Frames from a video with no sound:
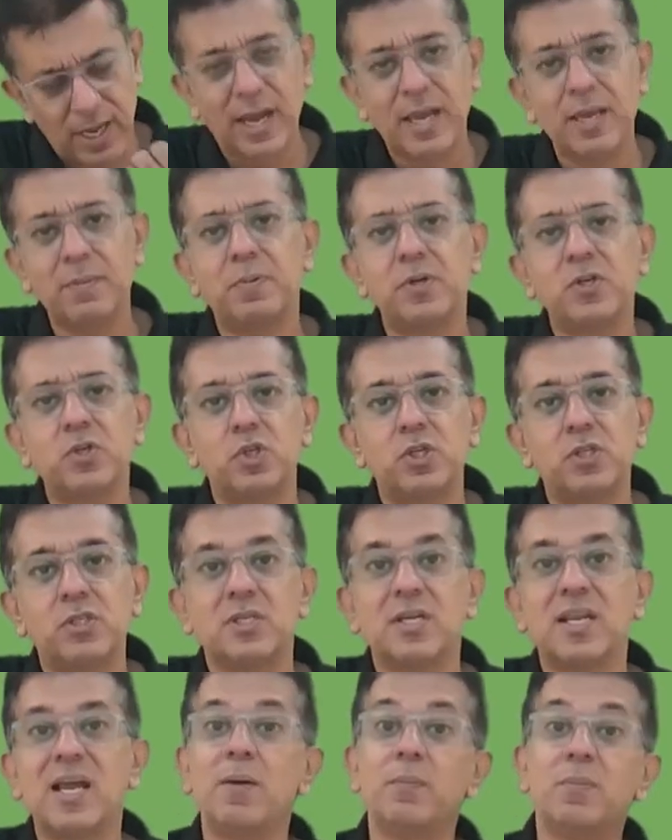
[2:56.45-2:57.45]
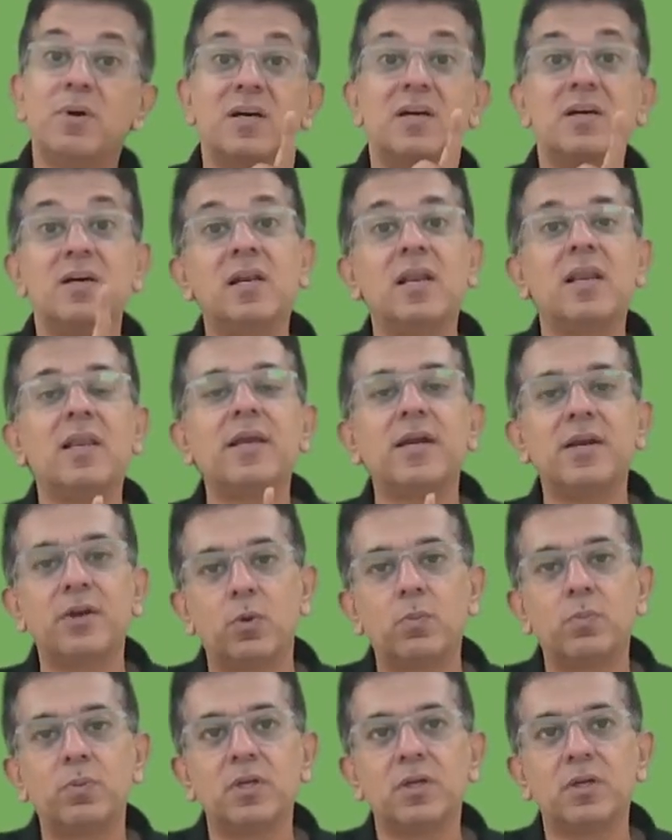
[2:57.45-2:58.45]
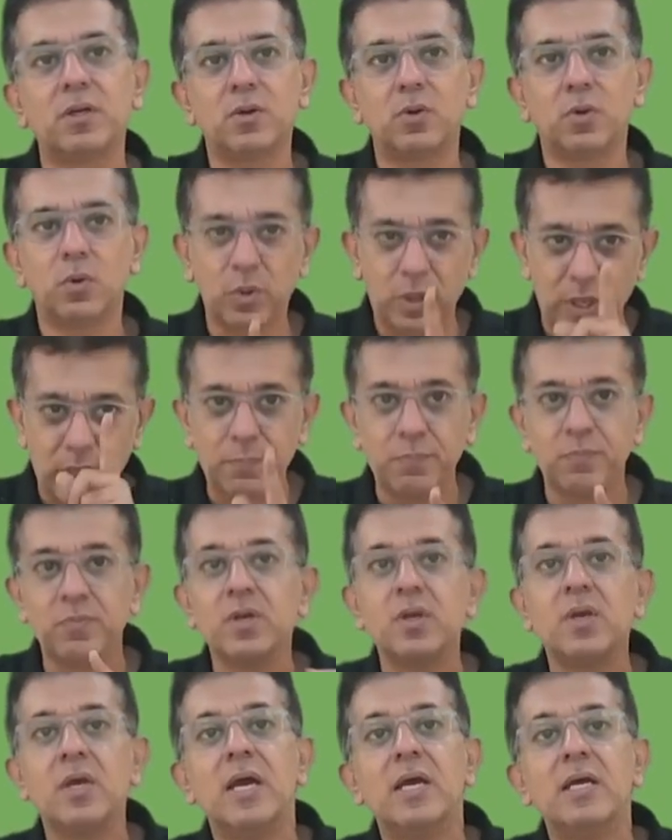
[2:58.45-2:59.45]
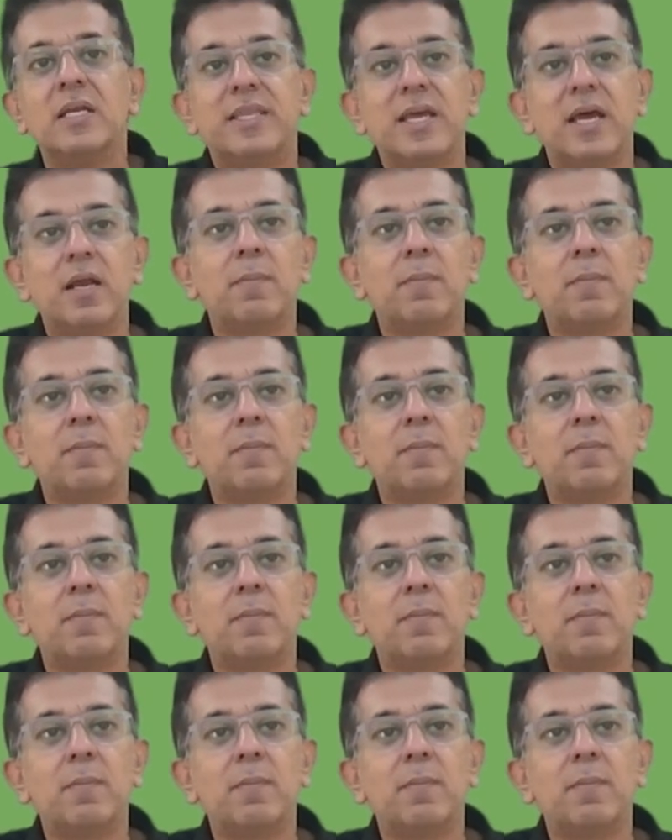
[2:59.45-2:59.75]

I purchased it. I'm an early adopter. Okay. Their